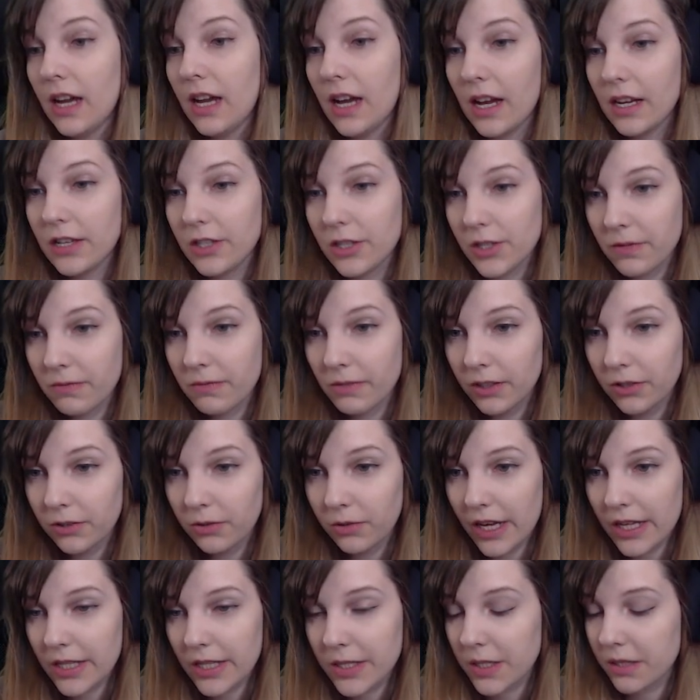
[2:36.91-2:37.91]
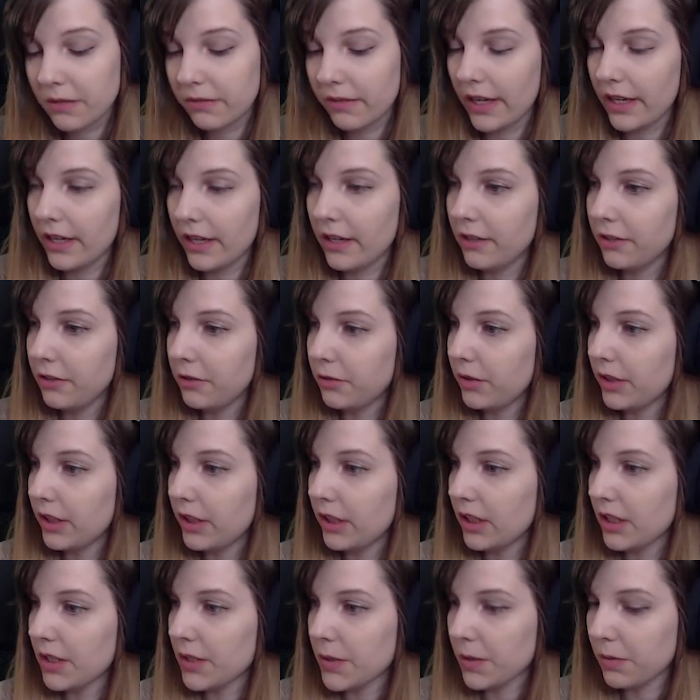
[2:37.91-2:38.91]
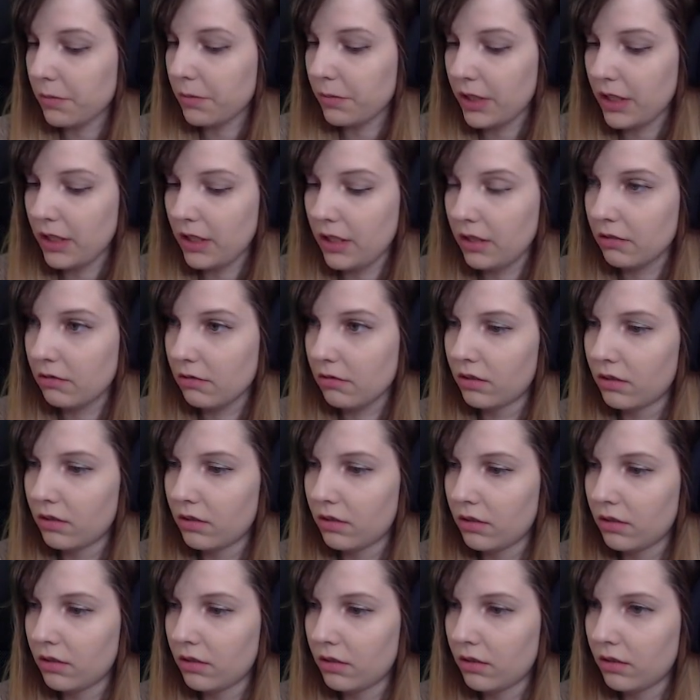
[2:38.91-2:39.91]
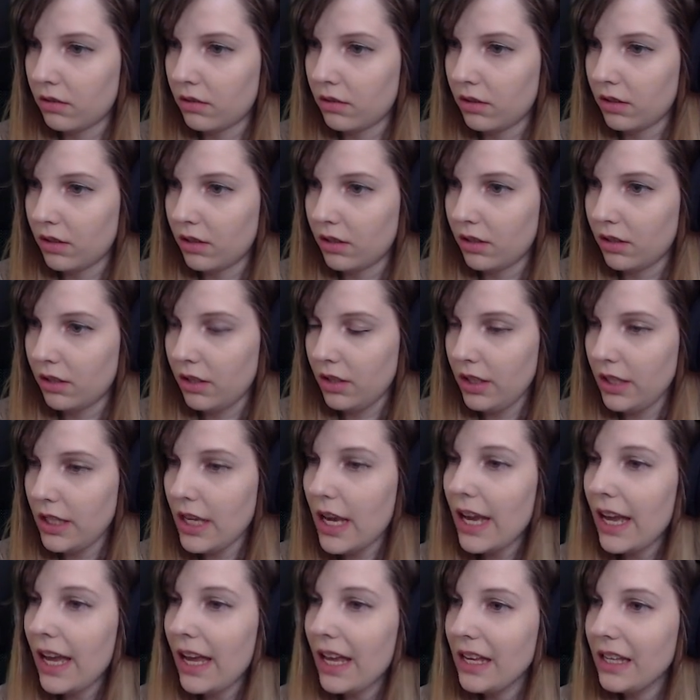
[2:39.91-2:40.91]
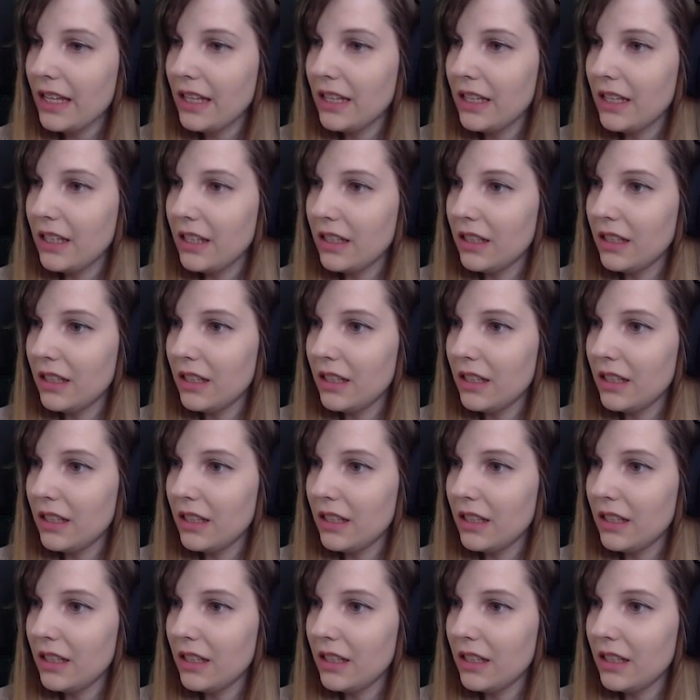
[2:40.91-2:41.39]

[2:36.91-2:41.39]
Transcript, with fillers: I just want to ask, why are you doing this to me? Yay!